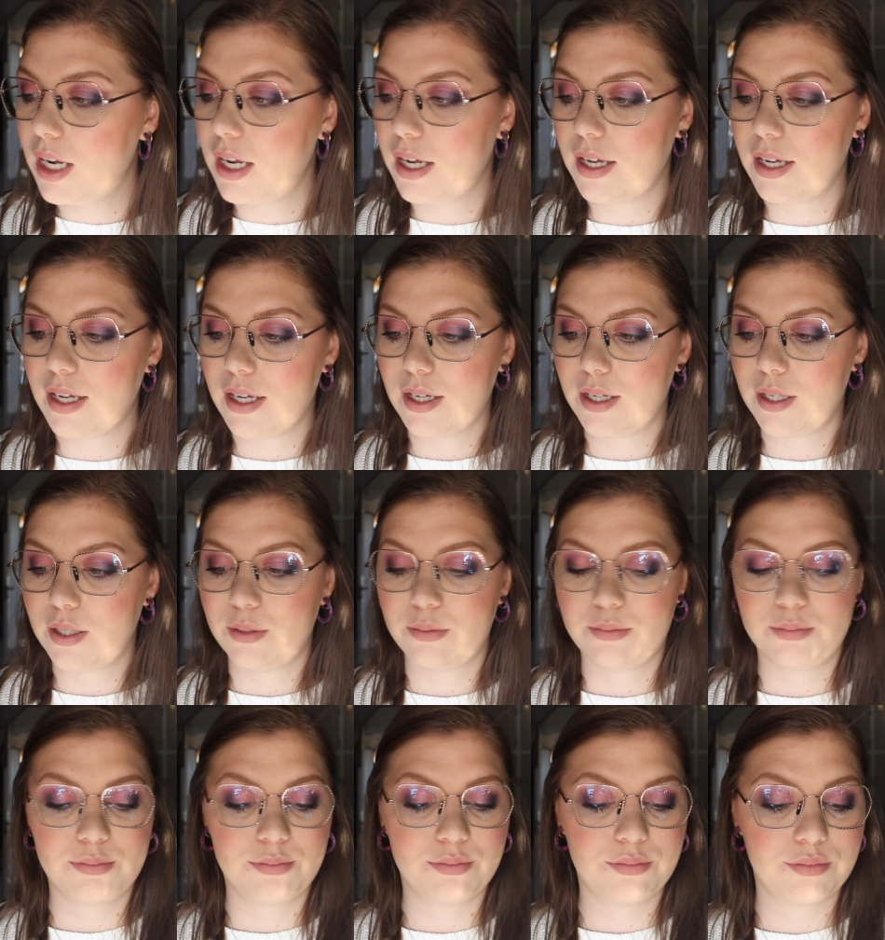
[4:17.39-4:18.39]

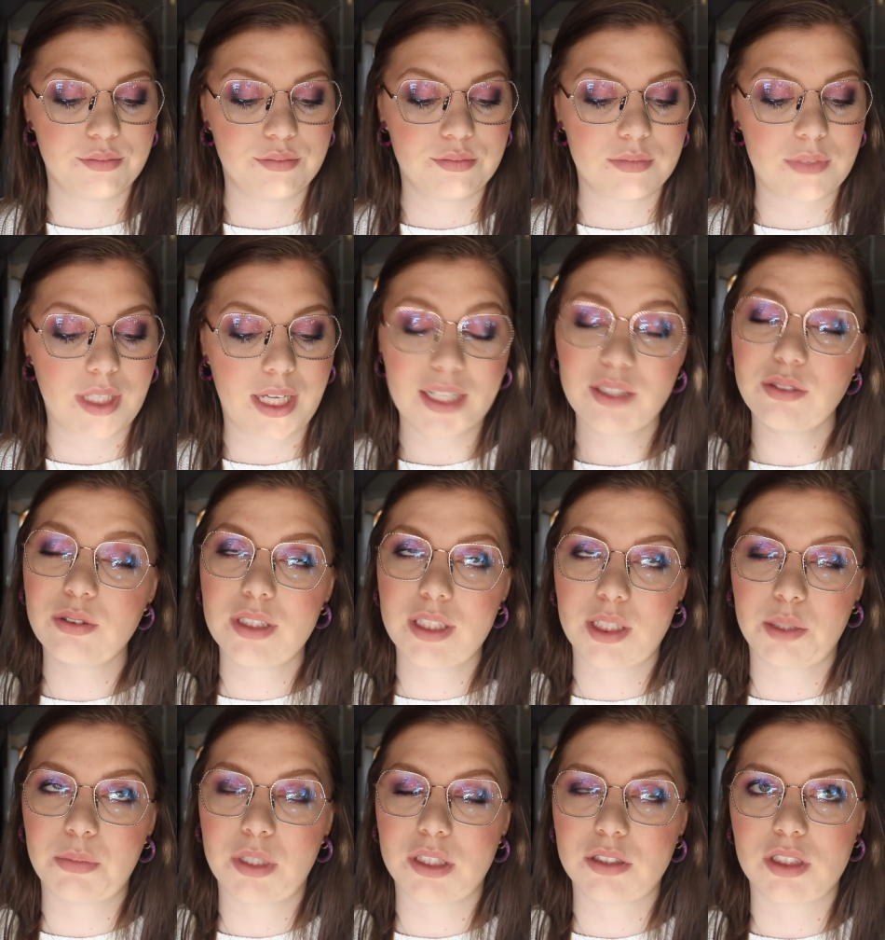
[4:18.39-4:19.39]
um, actually
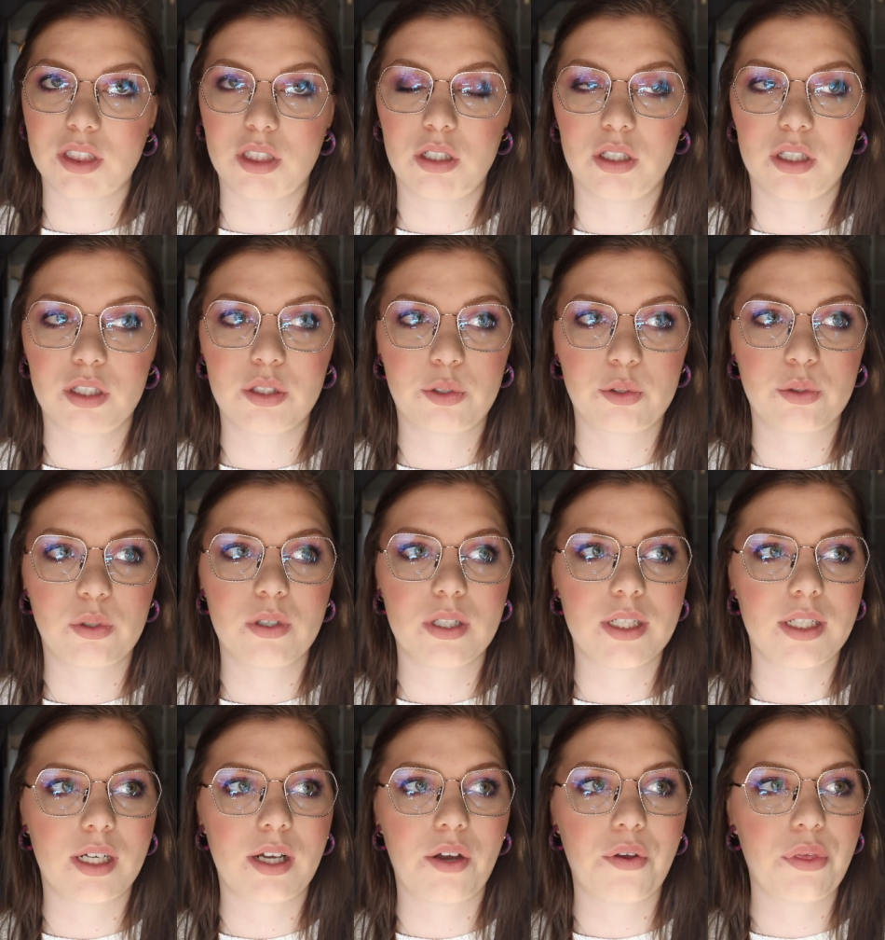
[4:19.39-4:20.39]
in my declutter drawer,
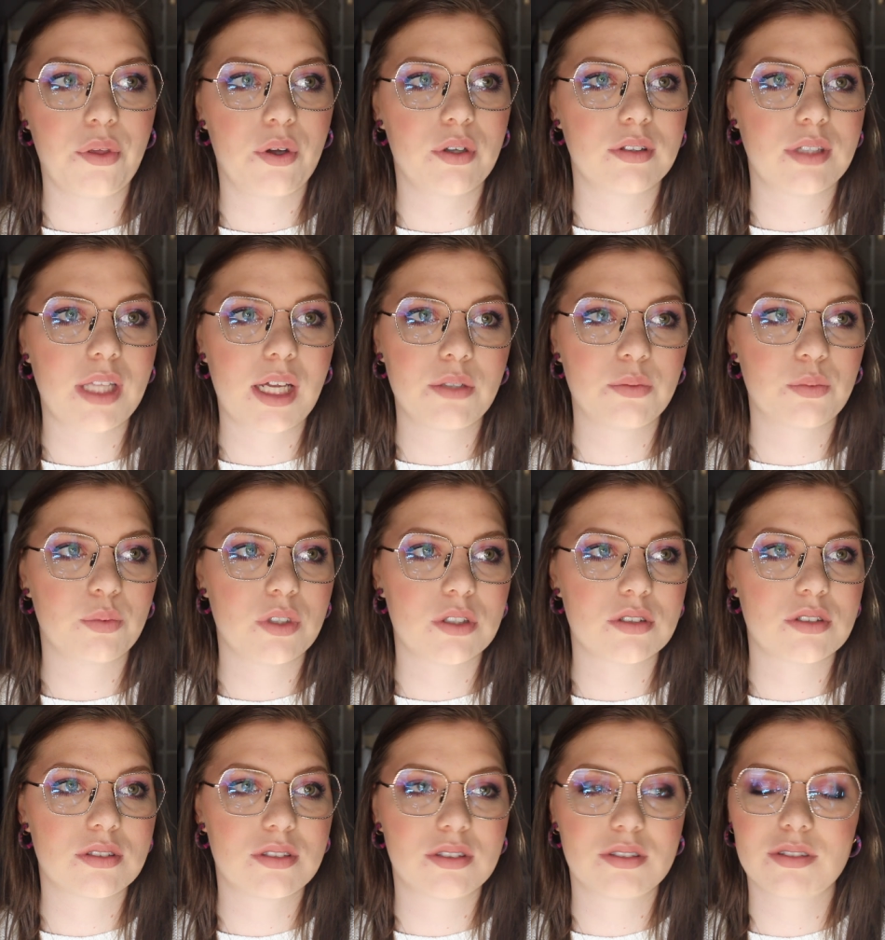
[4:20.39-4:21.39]
and I thought that
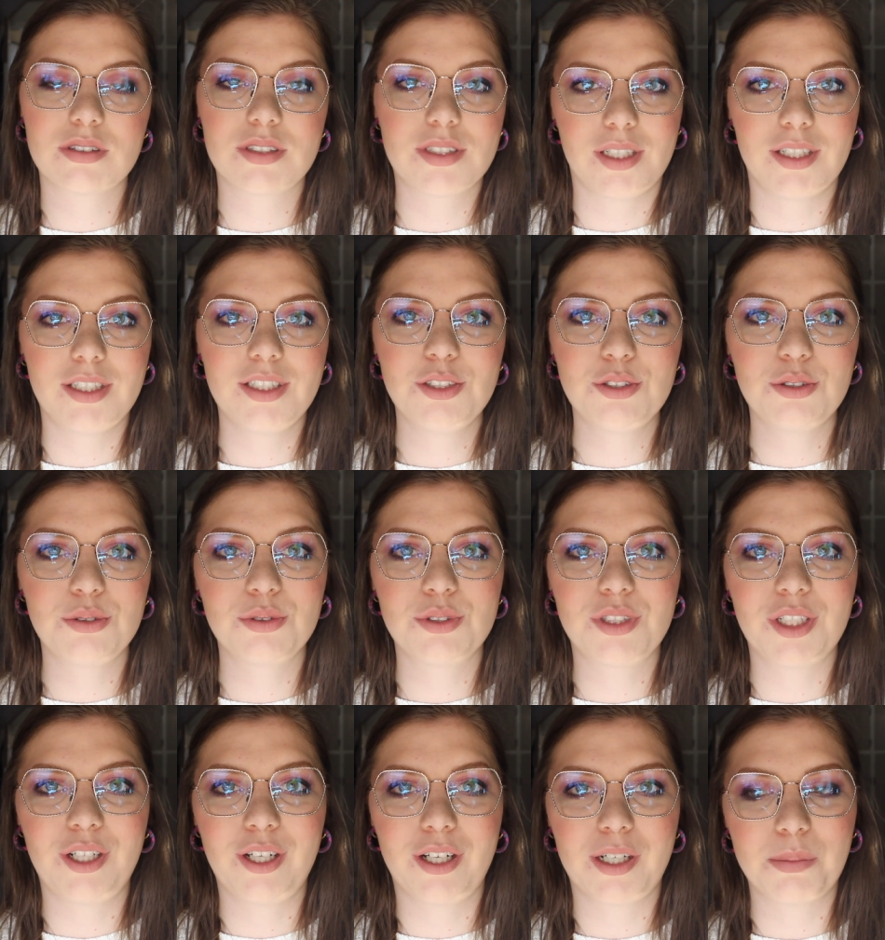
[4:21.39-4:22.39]
was silly to
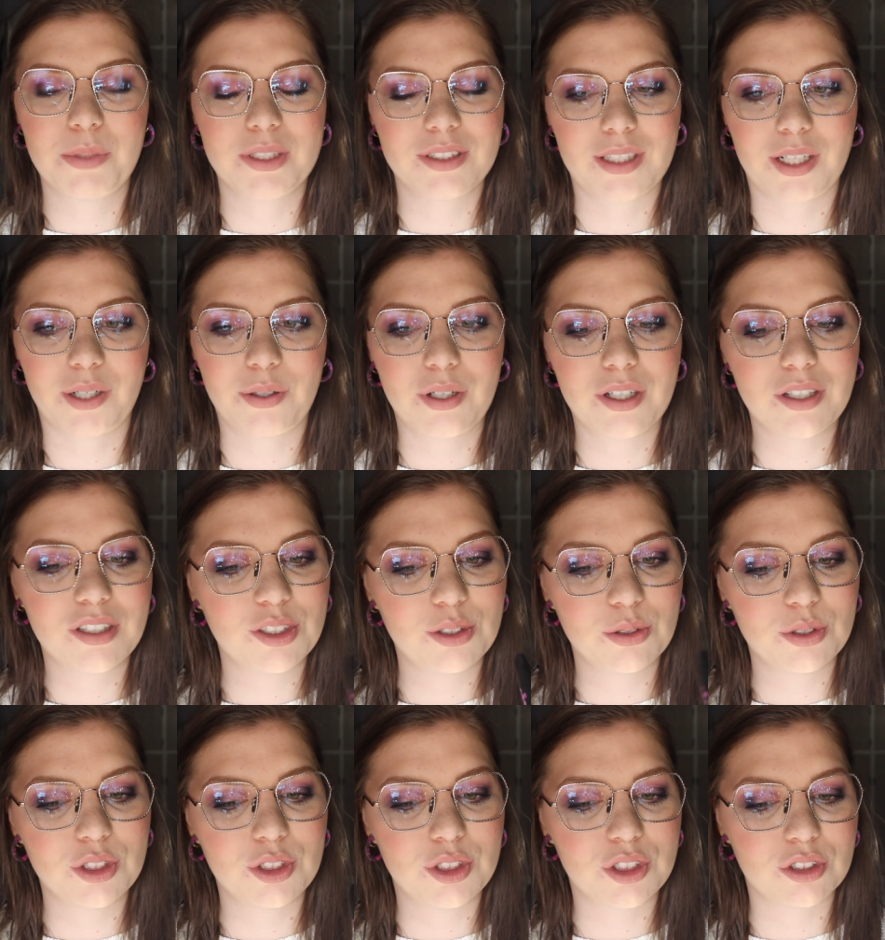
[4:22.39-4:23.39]
declutter mascara. You
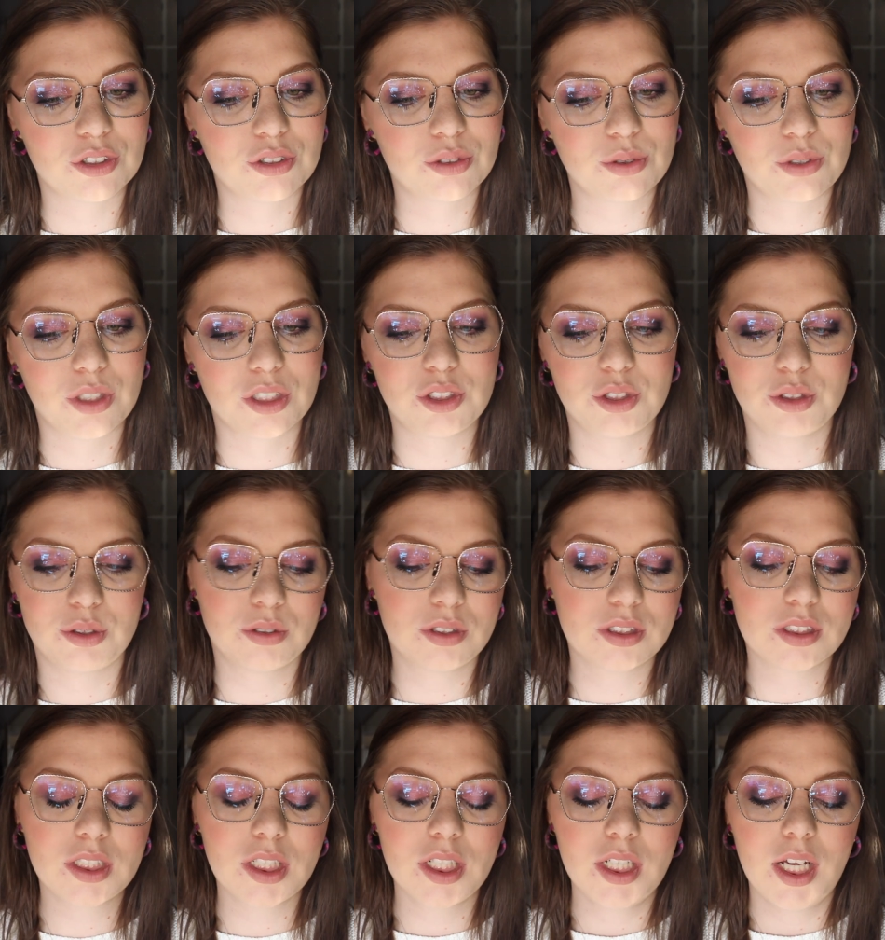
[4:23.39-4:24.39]
can just try to use
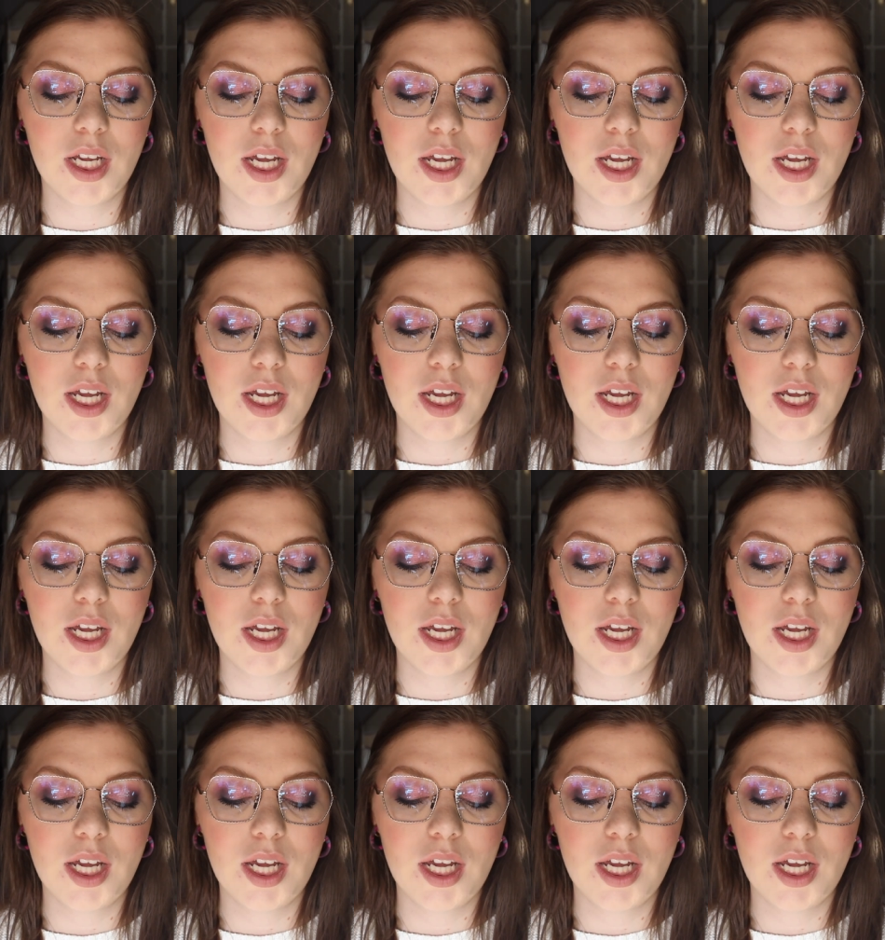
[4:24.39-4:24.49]
it,